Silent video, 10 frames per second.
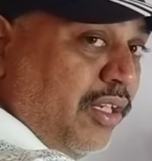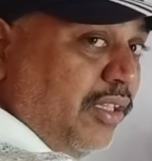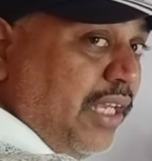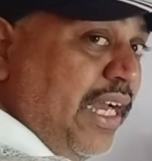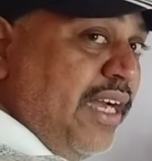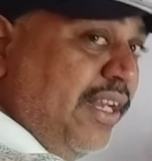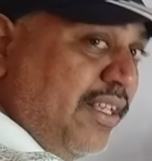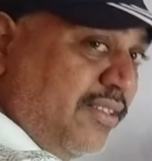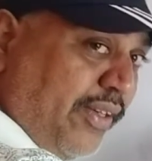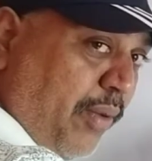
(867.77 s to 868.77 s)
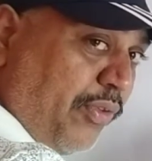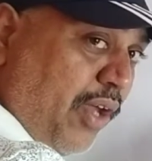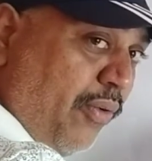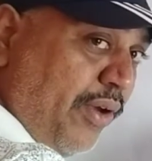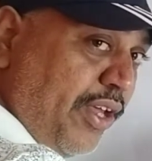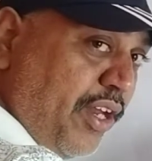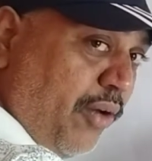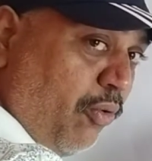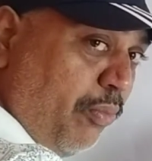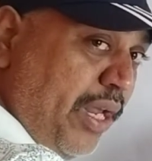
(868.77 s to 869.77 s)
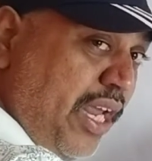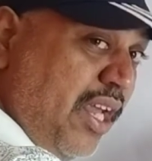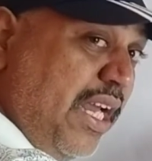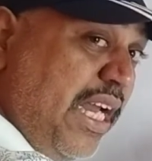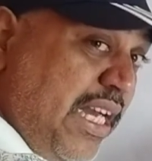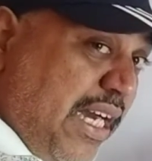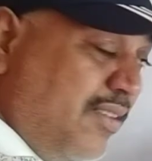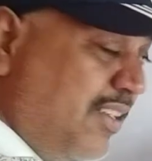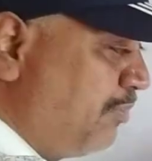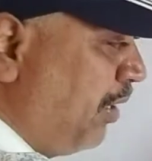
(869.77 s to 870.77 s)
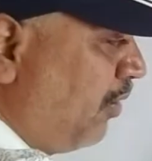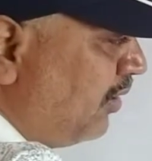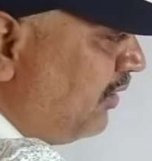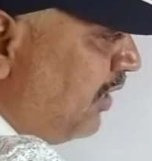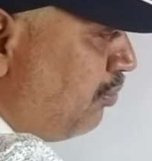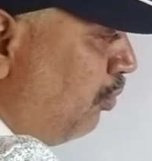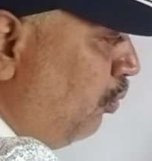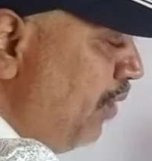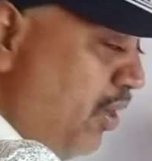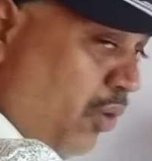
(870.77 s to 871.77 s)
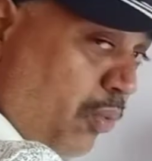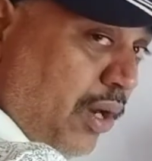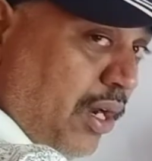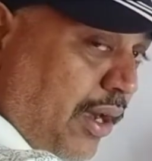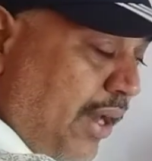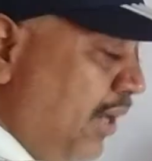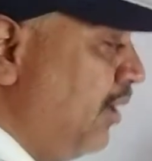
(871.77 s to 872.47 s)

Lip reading: The intensity of sound here would be increases because it is moving toward the train.